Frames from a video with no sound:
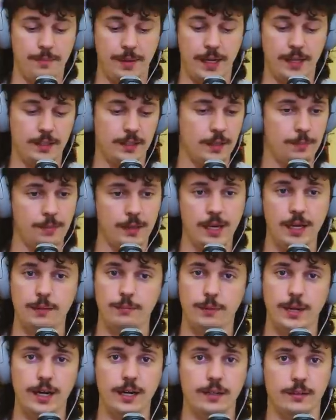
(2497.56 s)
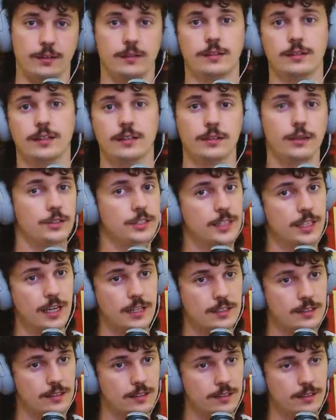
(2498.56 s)
paint the plane brown. You know that Doja
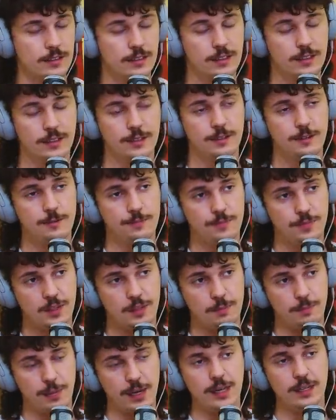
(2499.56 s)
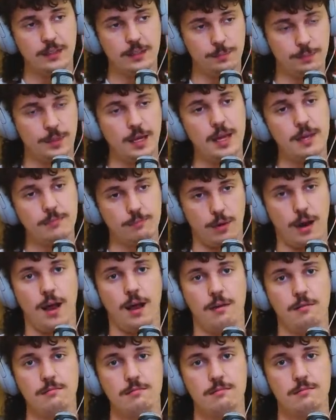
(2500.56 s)
Cat song? Paint the plane
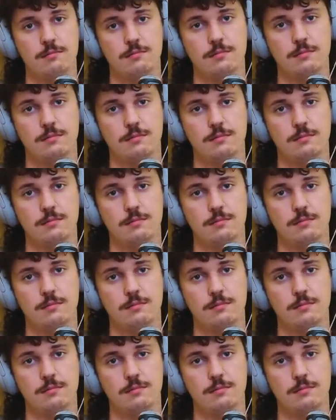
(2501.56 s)
brown.